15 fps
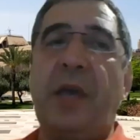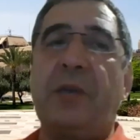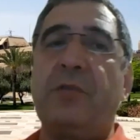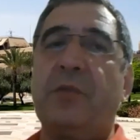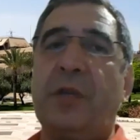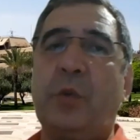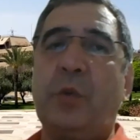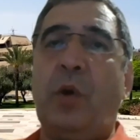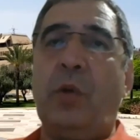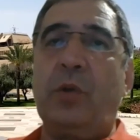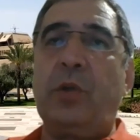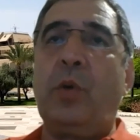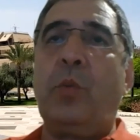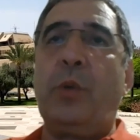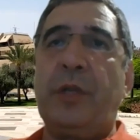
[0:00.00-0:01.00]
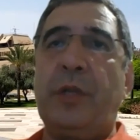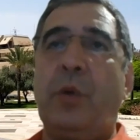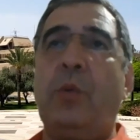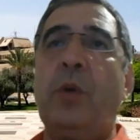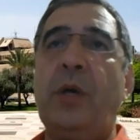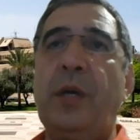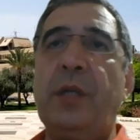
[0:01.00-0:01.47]
accurate, although we
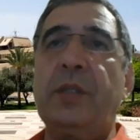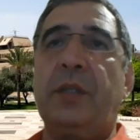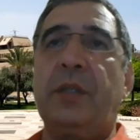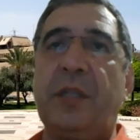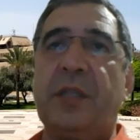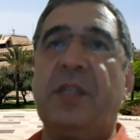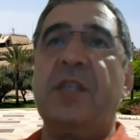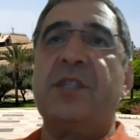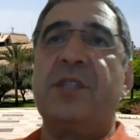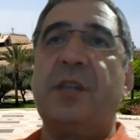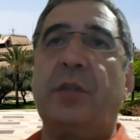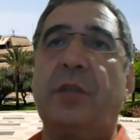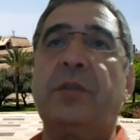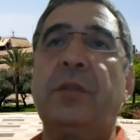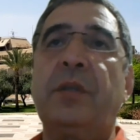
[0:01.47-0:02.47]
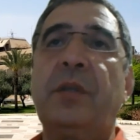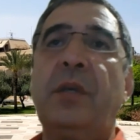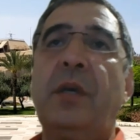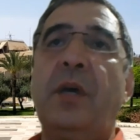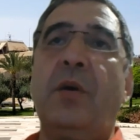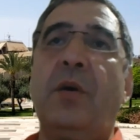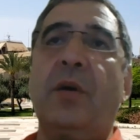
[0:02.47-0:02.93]
know that it is not.
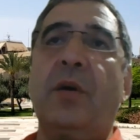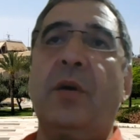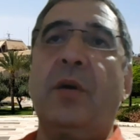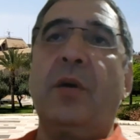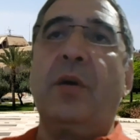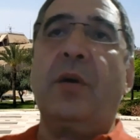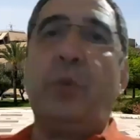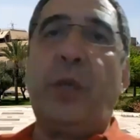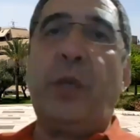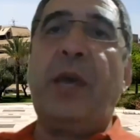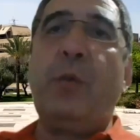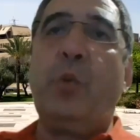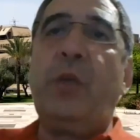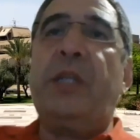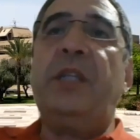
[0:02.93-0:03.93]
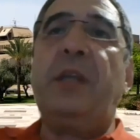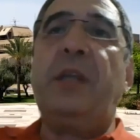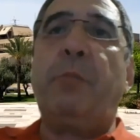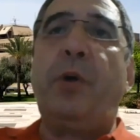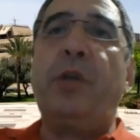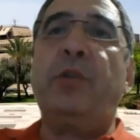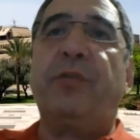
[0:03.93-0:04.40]
Okay, but we, we need
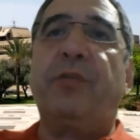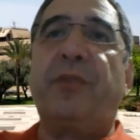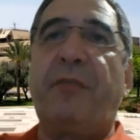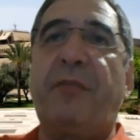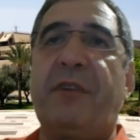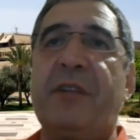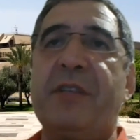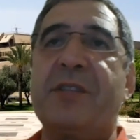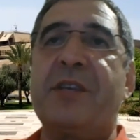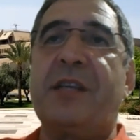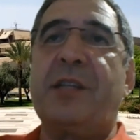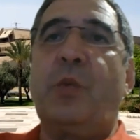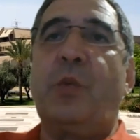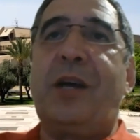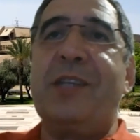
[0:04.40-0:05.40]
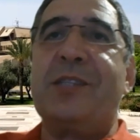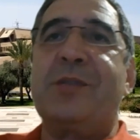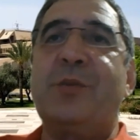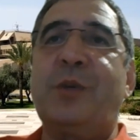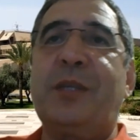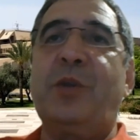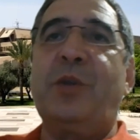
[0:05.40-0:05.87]
a point of reference,
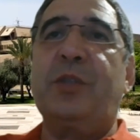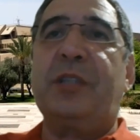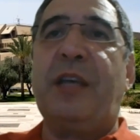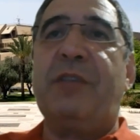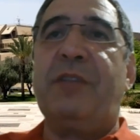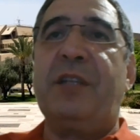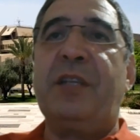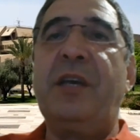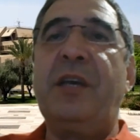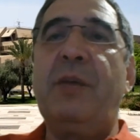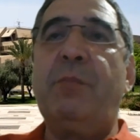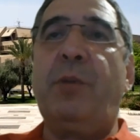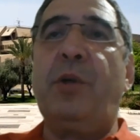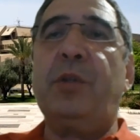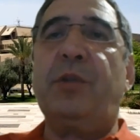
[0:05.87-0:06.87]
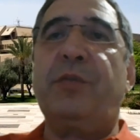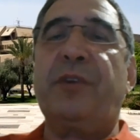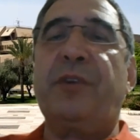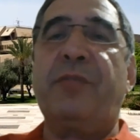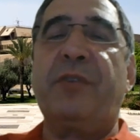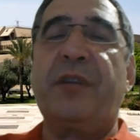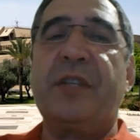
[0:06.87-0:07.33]
otherwise we don't have any point
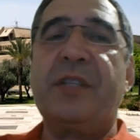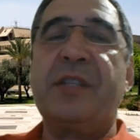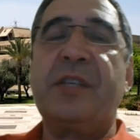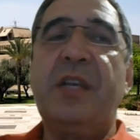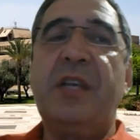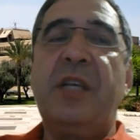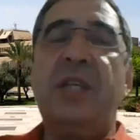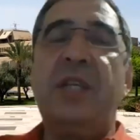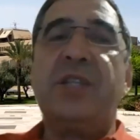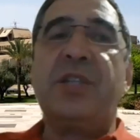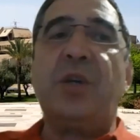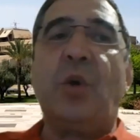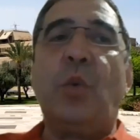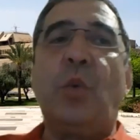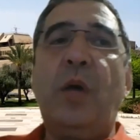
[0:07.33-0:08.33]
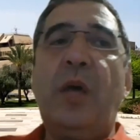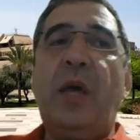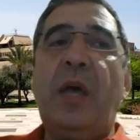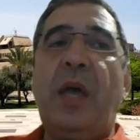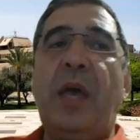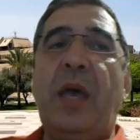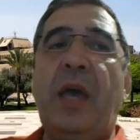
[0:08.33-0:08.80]
of reference. So
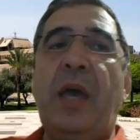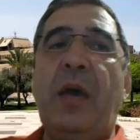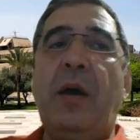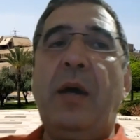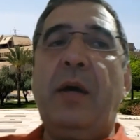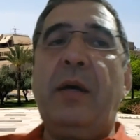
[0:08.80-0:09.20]
uh,